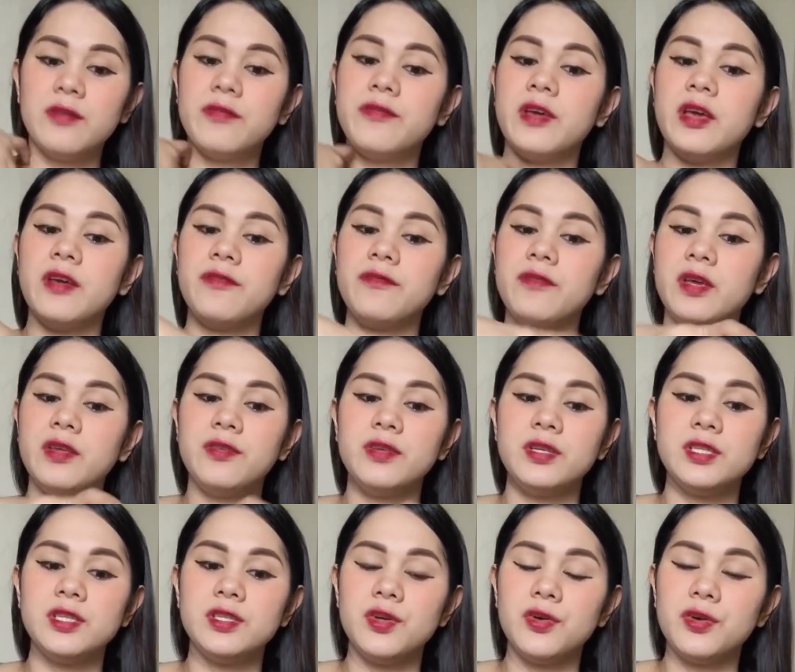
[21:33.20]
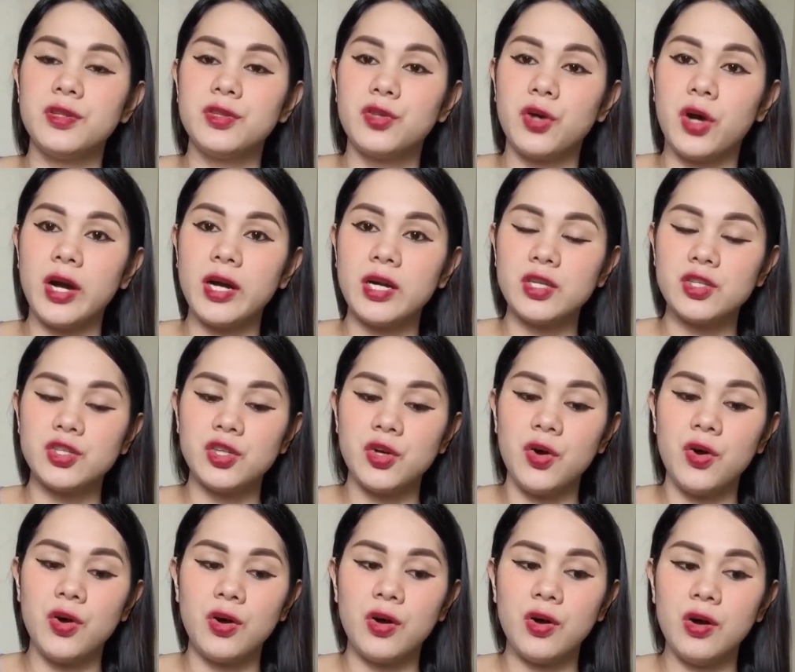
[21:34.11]
Fifth is yung dark
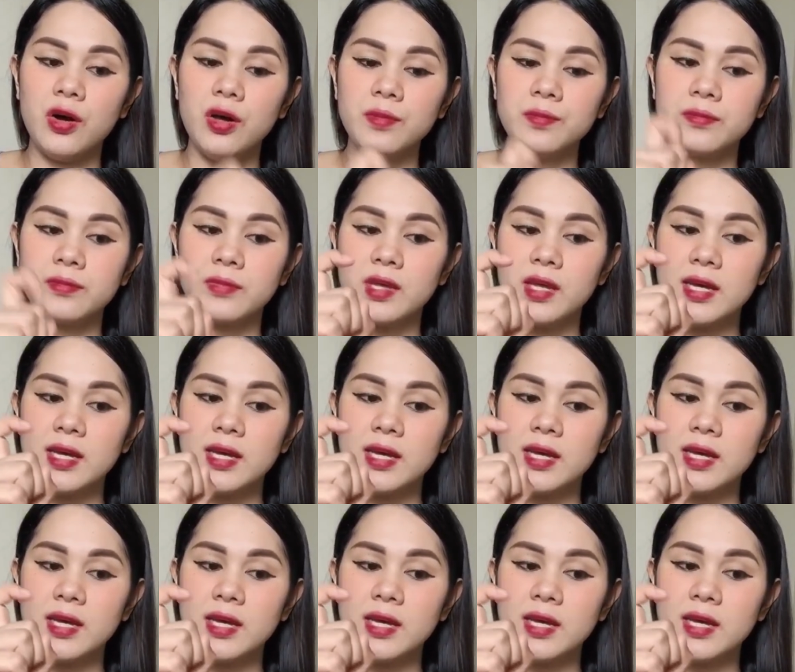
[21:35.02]
choco.